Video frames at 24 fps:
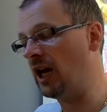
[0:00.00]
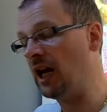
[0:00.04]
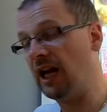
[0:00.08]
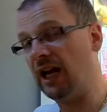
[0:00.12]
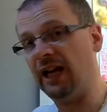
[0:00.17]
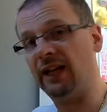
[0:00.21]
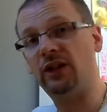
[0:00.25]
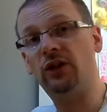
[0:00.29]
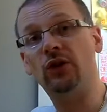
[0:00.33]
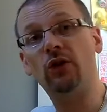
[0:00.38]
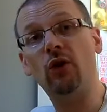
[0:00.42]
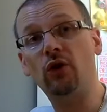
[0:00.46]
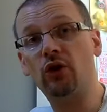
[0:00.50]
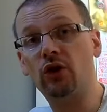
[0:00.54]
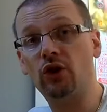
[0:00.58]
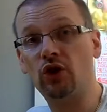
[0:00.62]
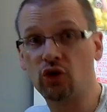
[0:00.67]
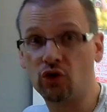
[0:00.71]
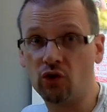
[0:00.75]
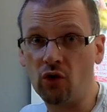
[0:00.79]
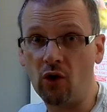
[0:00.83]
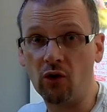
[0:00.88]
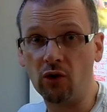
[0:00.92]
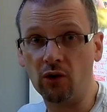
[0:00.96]
It's not as
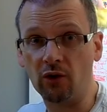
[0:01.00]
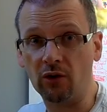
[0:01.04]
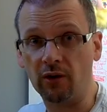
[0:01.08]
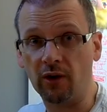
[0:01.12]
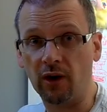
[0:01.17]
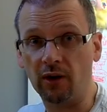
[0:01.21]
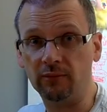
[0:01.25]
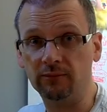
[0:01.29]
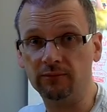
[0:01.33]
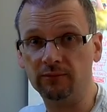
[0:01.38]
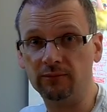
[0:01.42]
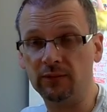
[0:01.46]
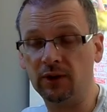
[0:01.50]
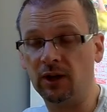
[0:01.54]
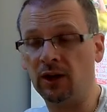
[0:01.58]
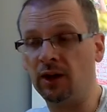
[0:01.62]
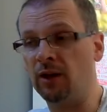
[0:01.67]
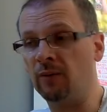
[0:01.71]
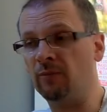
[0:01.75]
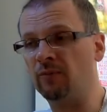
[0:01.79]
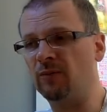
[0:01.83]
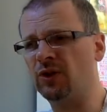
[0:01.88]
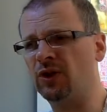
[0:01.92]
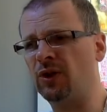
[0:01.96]
strong
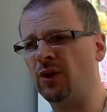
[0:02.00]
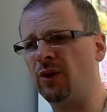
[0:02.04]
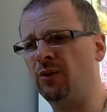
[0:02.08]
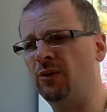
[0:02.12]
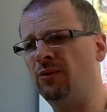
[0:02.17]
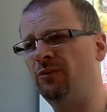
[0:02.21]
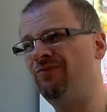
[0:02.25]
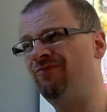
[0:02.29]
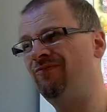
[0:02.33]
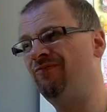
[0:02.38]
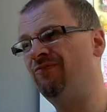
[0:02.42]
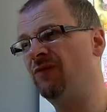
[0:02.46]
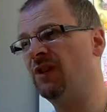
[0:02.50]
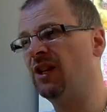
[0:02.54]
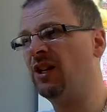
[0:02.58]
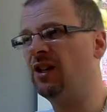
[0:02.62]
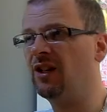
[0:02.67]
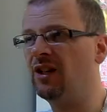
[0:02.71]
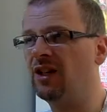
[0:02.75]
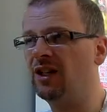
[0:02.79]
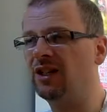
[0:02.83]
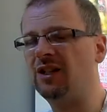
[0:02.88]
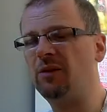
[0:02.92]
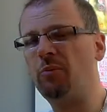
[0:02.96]
though, so
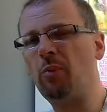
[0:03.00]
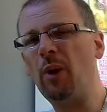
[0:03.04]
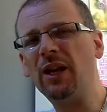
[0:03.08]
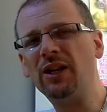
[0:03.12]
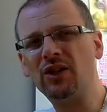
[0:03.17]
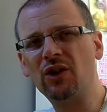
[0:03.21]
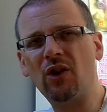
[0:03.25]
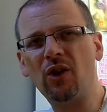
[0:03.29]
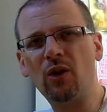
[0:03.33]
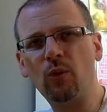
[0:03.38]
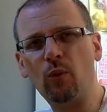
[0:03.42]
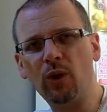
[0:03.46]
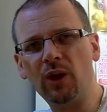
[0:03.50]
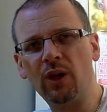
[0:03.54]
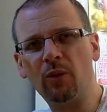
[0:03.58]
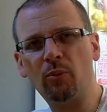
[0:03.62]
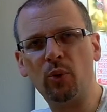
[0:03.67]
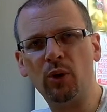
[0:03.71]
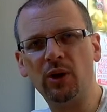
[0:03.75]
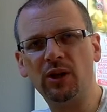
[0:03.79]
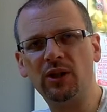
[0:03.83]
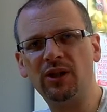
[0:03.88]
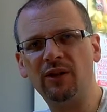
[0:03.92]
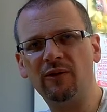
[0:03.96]
depends kind of what you're
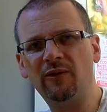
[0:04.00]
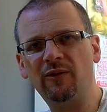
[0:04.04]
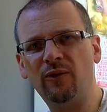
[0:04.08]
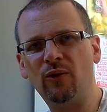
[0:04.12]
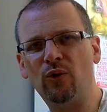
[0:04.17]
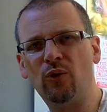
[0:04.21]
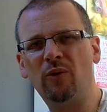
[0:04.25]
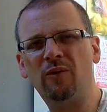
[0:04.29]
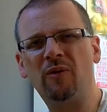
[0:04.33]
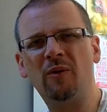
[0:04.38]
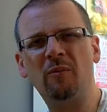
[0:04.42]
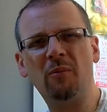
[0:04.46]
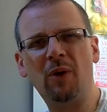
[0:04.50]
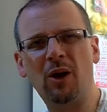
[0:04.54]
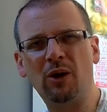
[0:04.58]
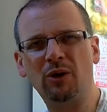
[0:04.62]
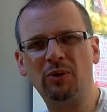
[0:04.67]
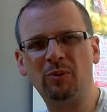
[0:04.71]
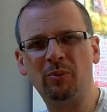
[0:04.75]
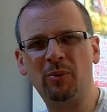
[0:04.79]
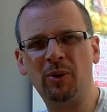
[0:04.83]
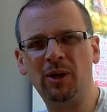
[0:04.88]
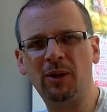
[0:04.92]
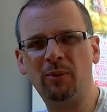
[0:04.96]
printing for. For
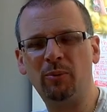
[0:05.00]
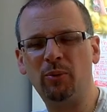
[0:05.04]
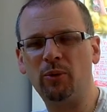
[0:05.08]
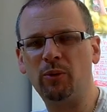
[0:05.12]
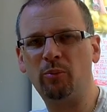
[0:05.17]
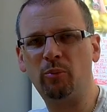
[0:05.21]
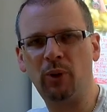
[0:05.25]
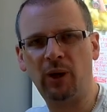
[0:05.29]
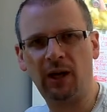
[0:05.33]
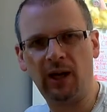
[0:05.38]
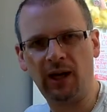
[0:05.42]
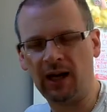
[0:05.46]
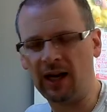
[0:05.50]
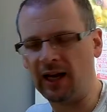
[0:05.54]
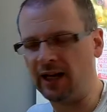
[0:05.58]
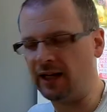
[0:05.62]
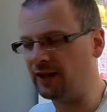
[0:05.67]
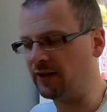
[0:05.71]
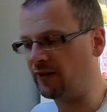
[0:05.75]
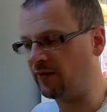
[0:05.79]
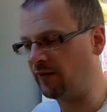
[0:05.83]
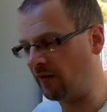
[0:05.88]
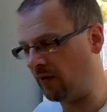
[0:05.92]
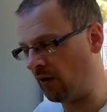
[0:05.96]
most people, PLA
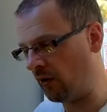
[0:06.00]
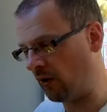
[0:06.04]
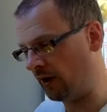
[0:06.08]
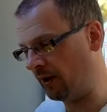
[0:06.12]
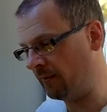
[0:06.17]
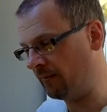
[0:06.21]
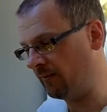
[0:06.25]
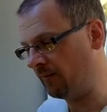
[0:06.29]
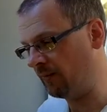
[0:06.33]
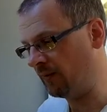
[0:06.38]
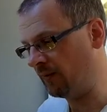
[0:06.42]
is fine.